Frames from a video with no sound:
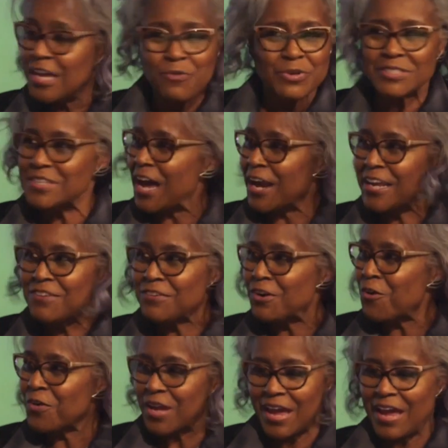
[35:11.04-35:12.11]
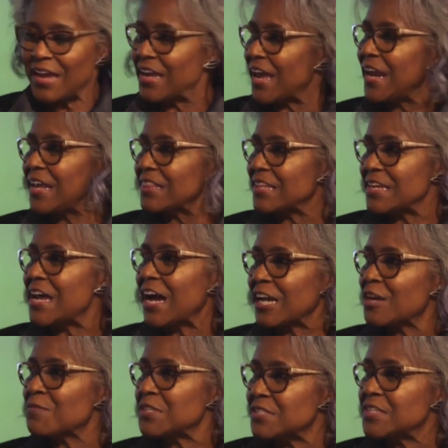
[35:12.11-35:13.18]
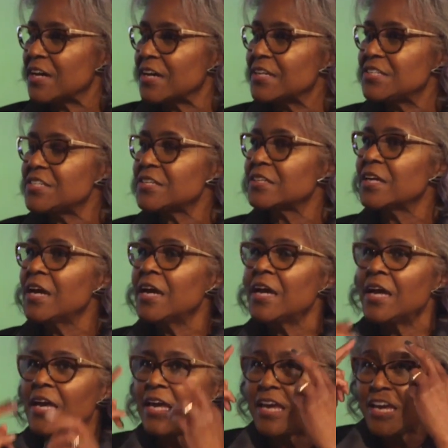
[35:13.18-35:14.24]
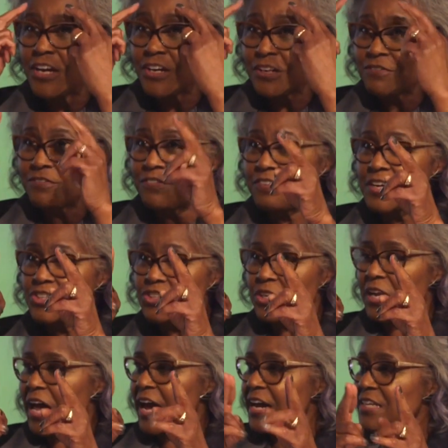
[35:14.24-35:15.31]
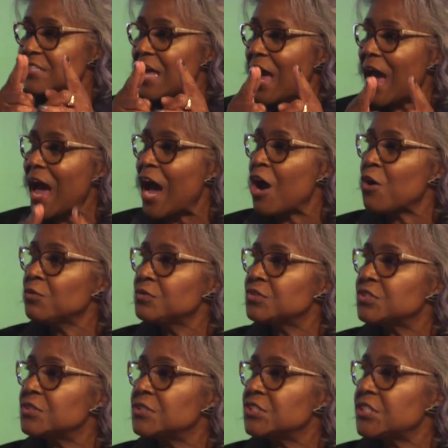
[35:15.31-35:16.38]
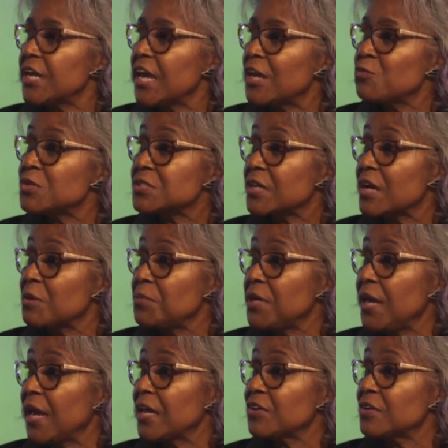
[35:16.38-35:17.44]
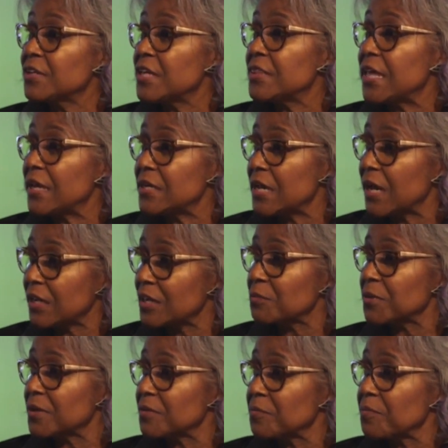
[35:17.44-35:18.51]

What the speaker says: He was not even okay getting the documents done until he could visualize how Jan was going to be handled in that document.